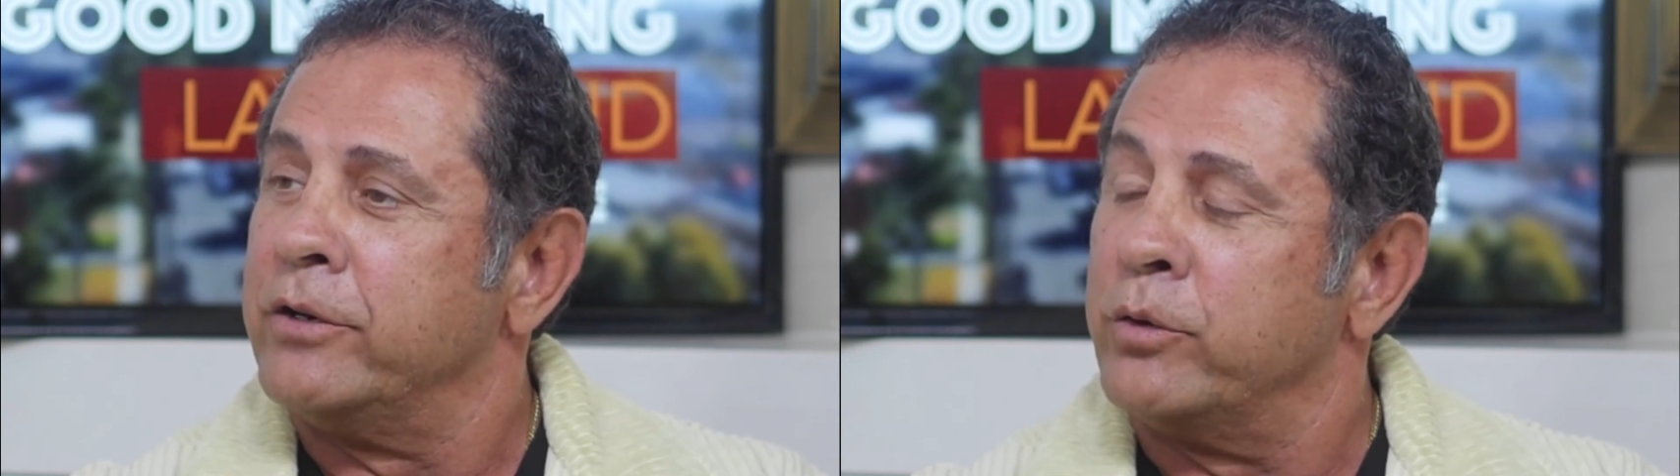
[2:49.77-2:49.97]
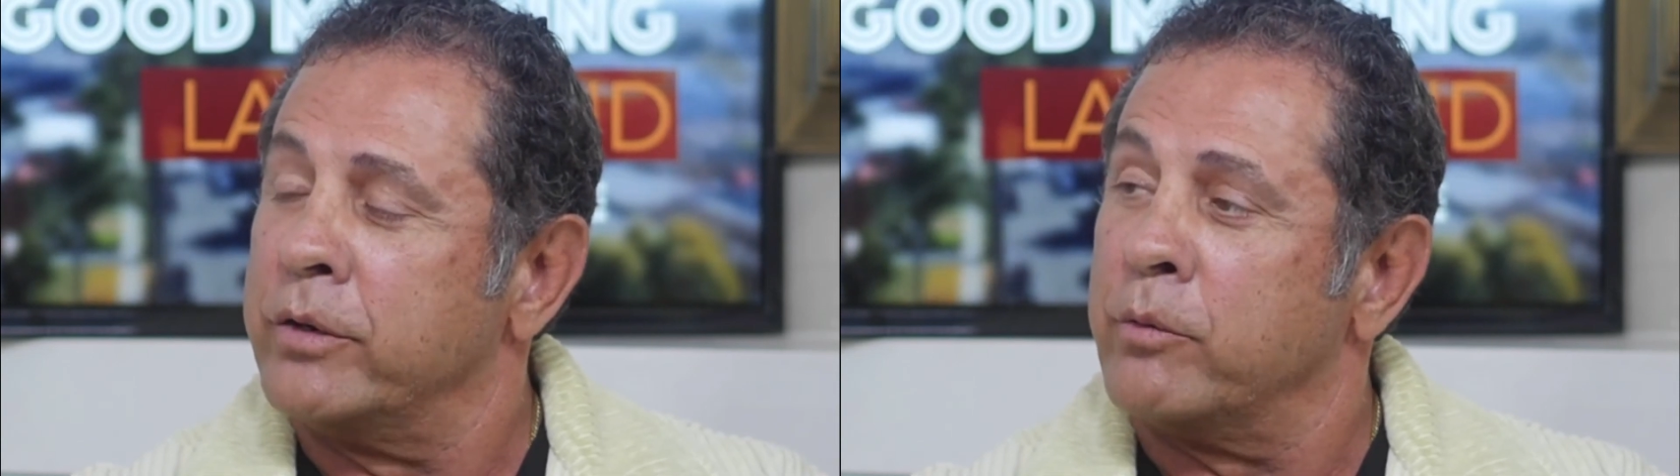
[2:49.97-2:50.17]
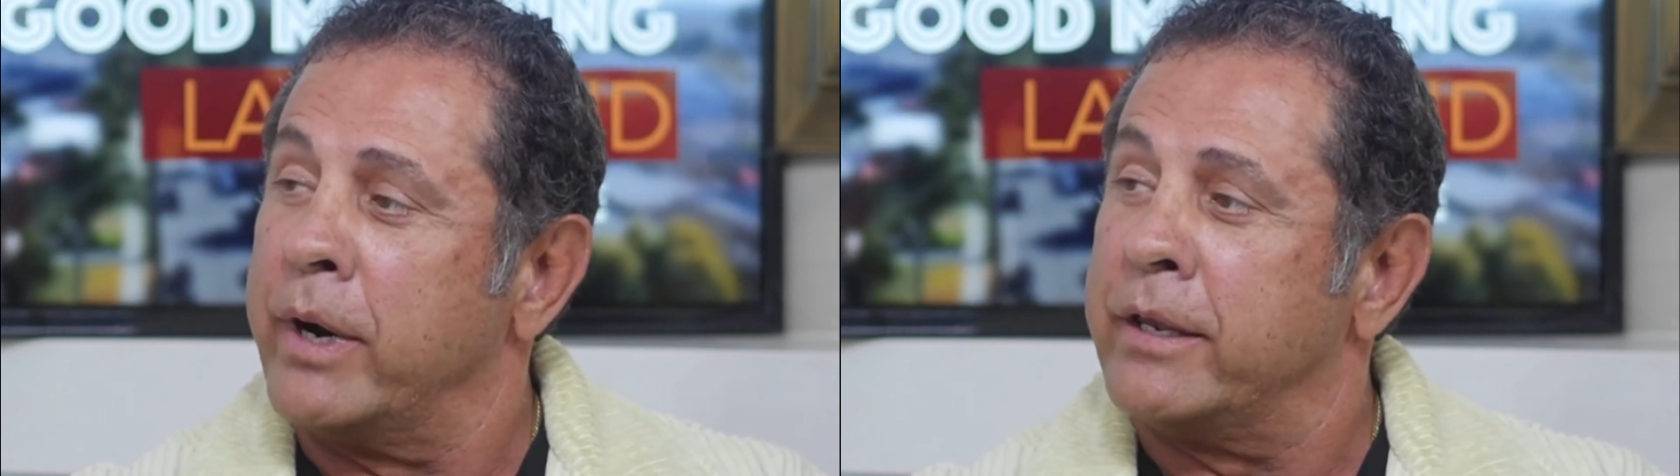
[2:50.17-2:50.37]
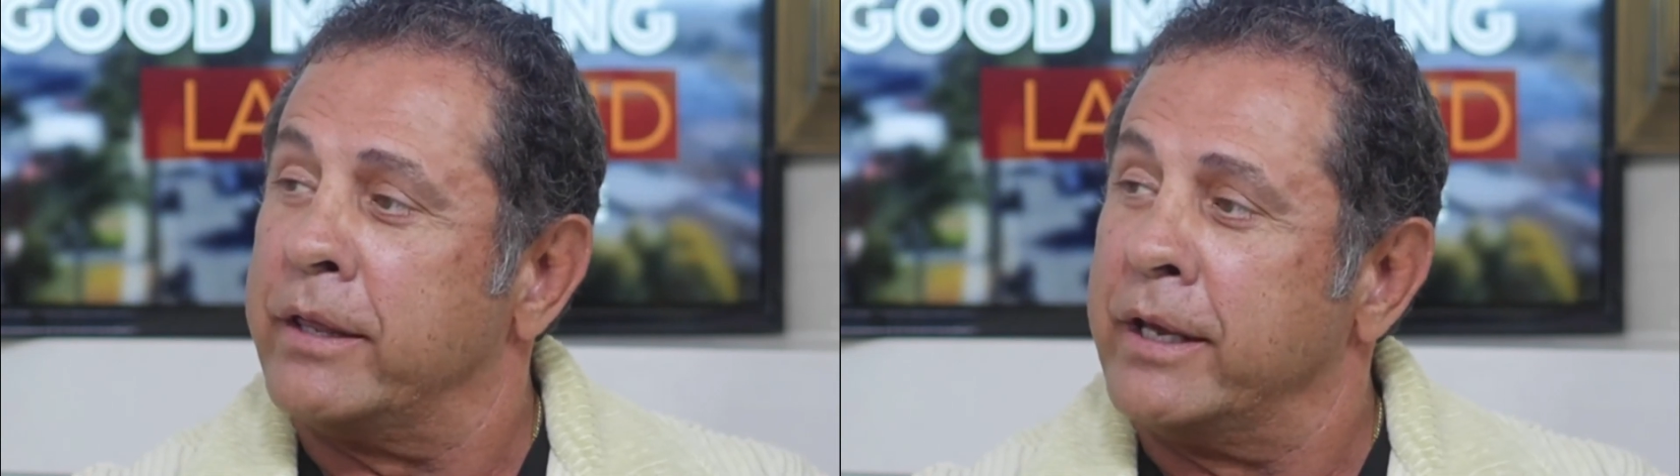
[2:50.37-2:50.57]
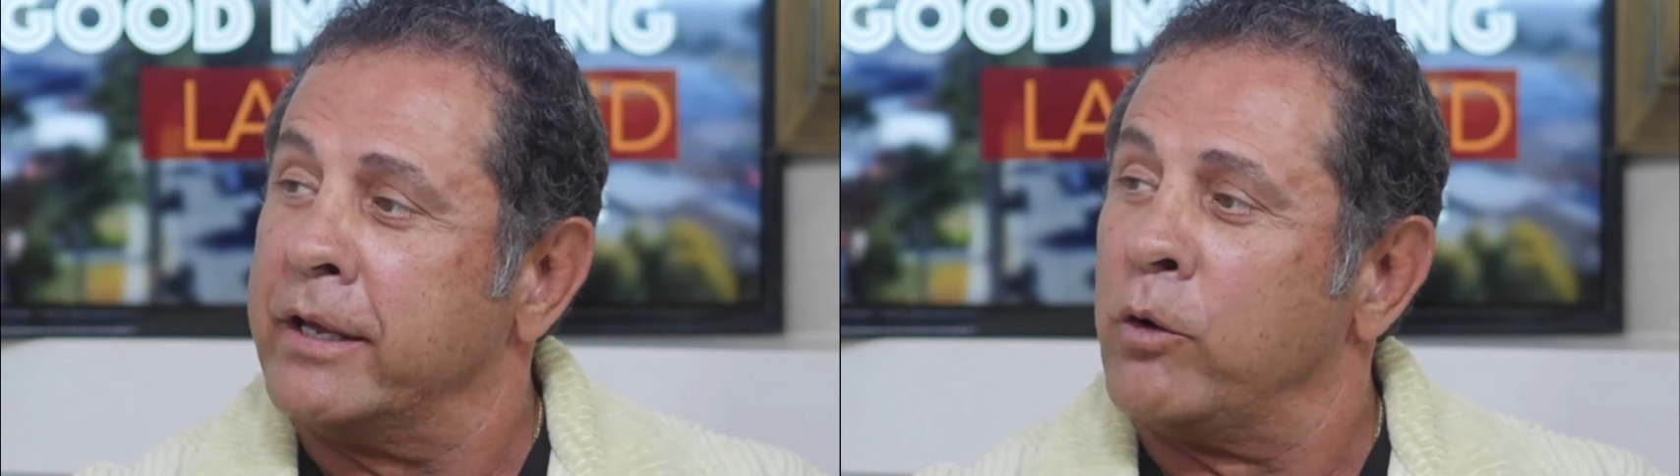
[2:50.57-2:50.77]
doing the right
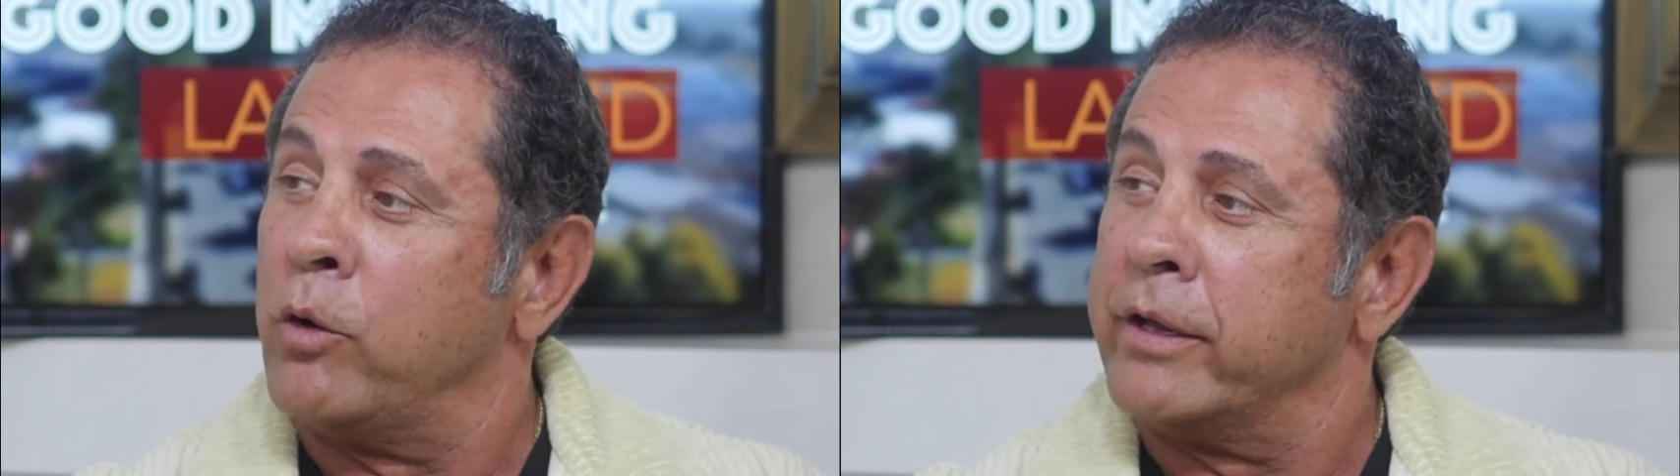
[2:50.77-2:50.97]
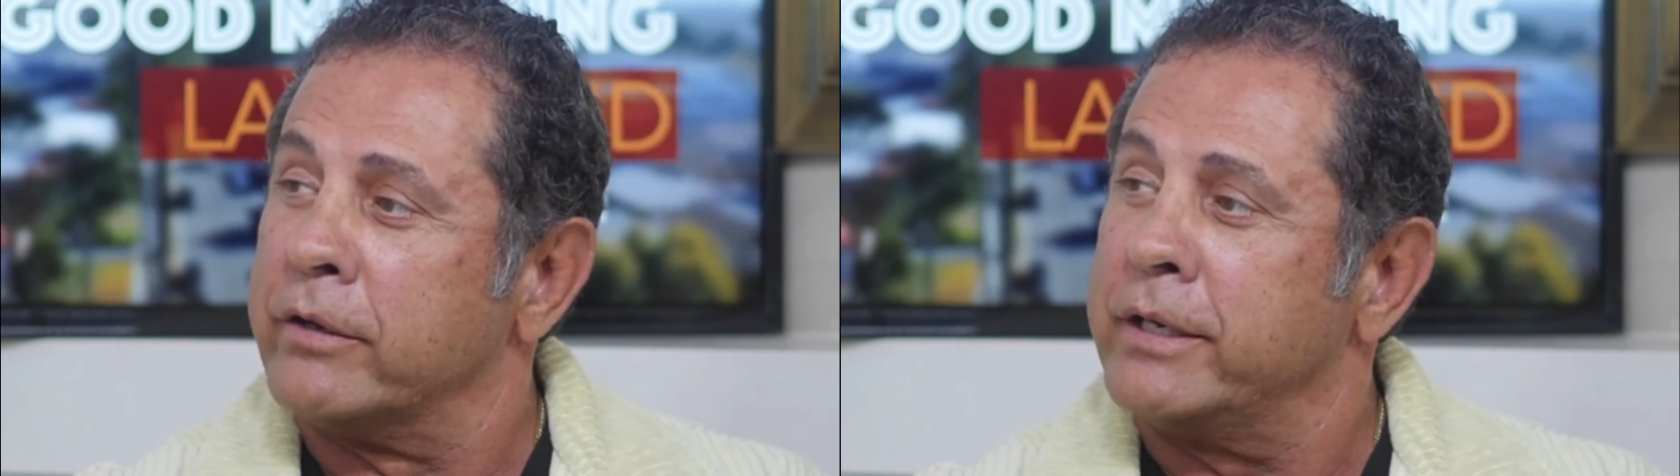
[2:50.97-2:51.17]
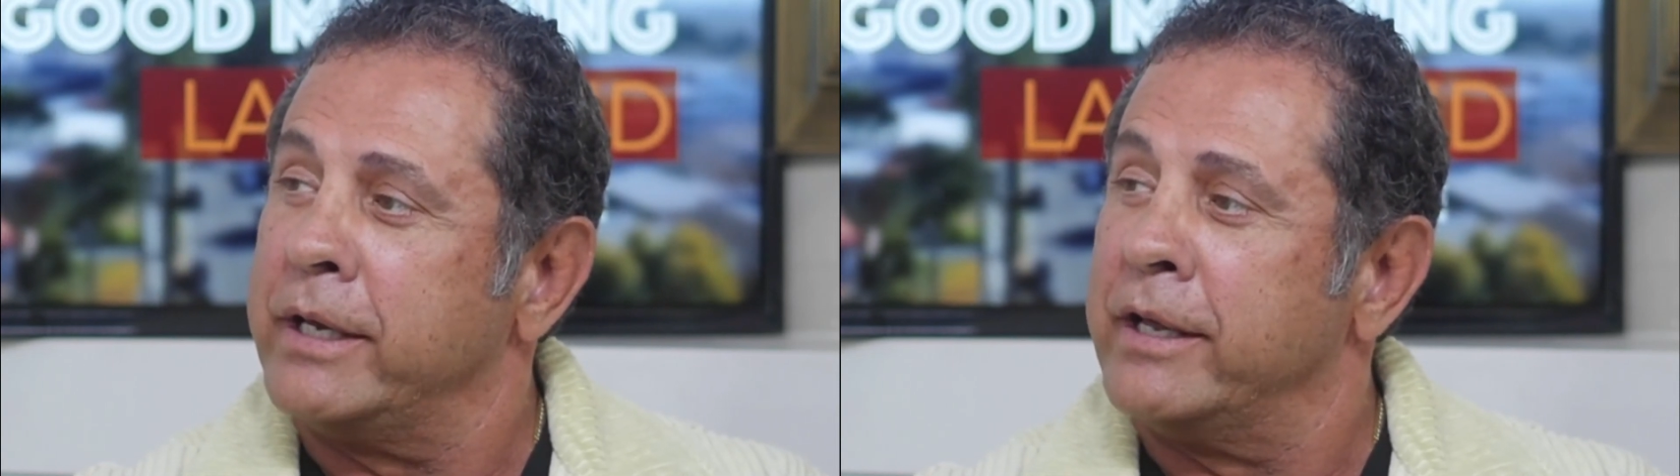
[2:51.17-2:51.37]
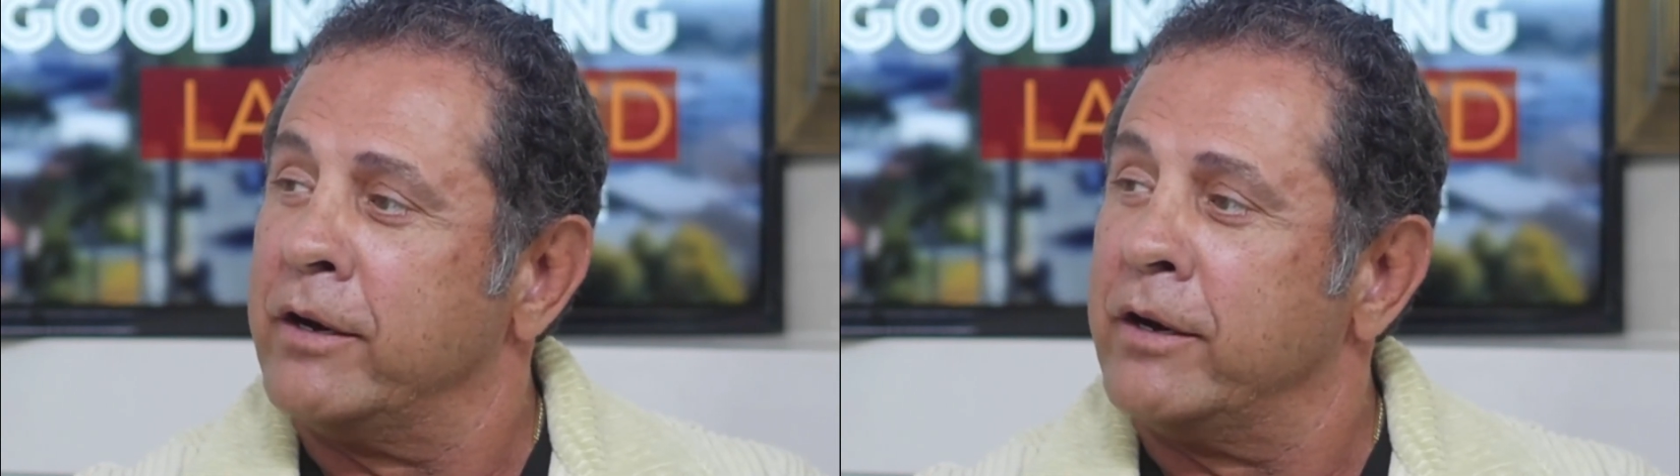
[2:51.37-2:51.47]
thing and loyalty